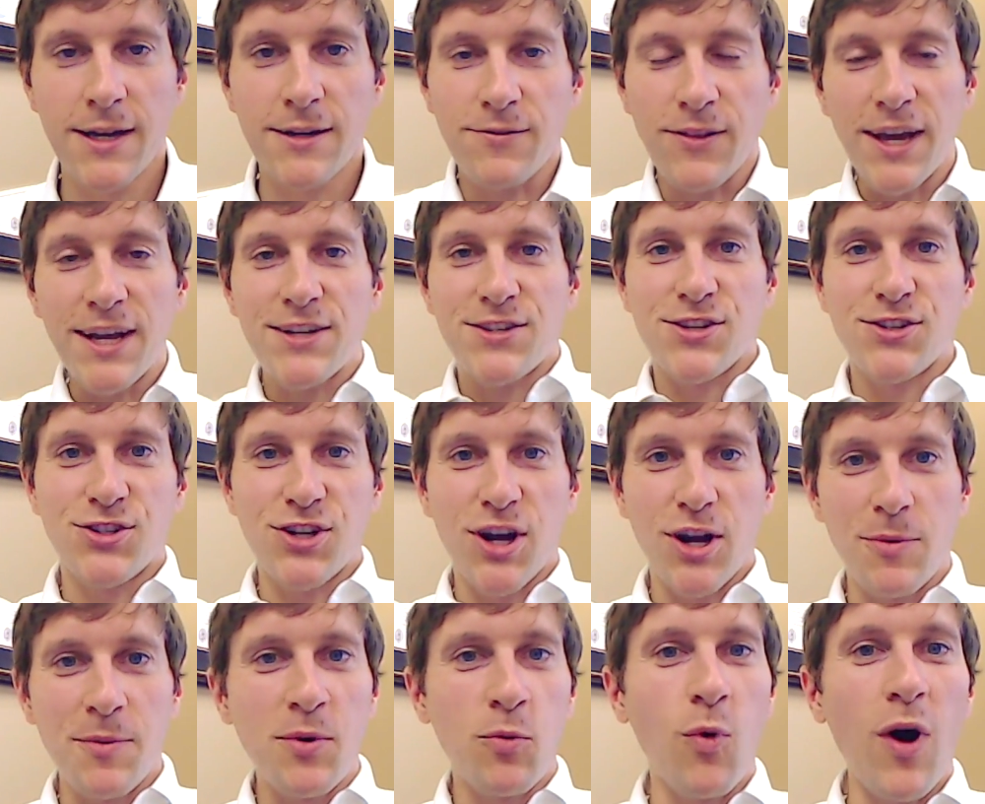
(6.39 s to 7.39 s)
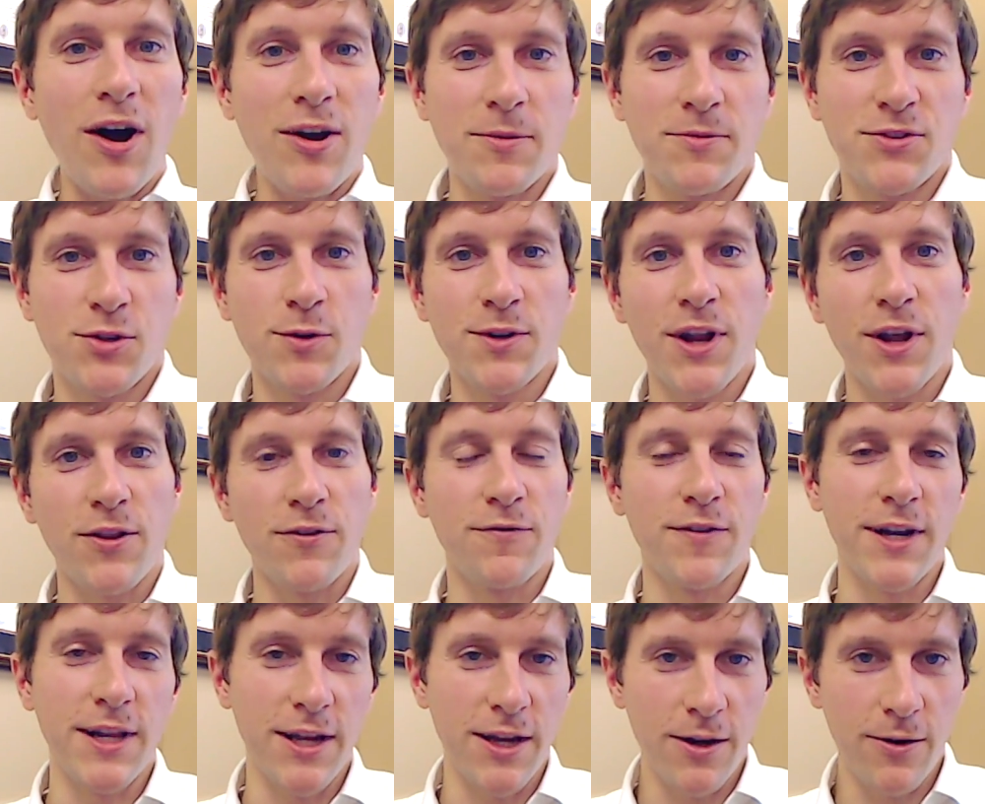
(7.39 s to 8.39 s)
Ladies and gentlemen, welcome to another
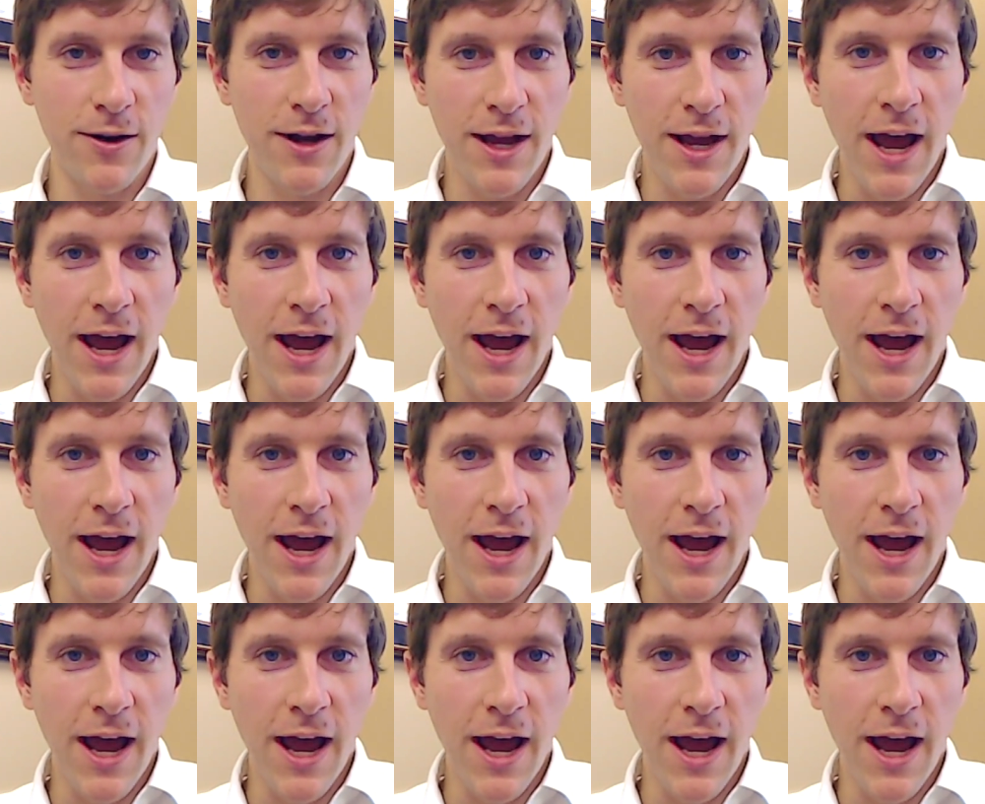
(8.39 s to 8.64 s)
video.